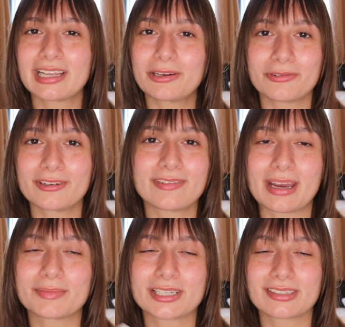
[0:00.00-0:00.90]
like
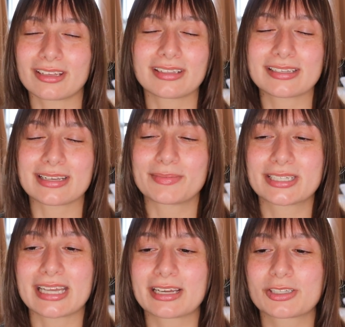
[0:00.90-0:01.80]
revamped. It's not the same
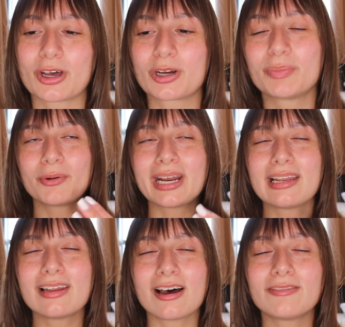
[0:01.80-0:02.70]
exact song, but what I
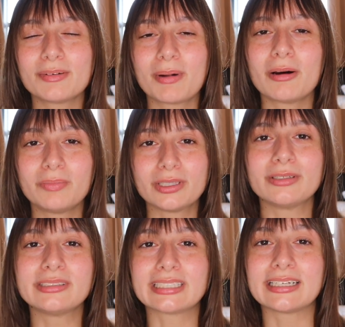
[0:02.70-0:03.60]
love about
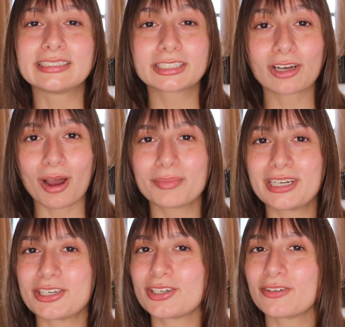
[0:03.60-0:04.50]
Blue is that it's a
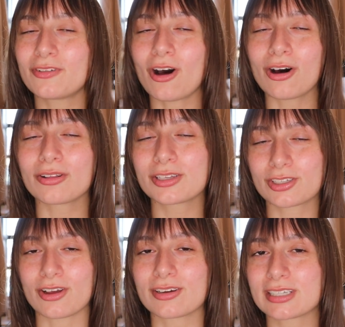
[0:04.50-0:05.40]
combination of all the
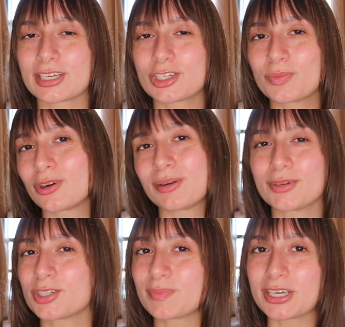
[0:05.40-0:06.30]
songs that she pretty
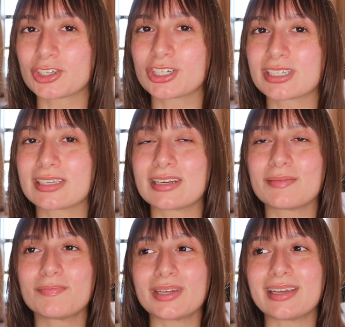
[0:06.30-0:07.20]
much mentions, and
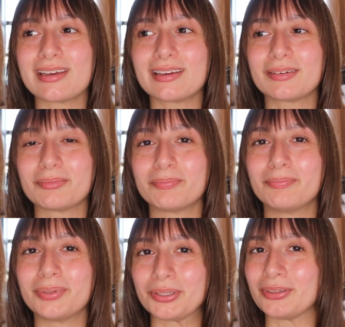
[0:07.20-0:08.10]
it being
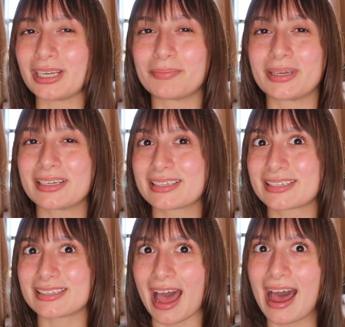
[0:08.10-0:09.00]
blue, like being
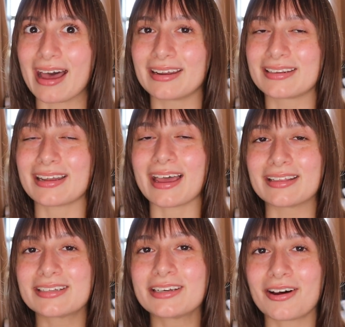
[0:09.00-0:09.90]
sad and
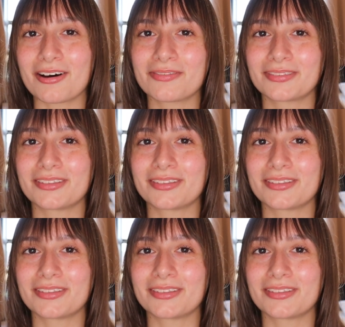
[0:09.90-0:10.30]
ending off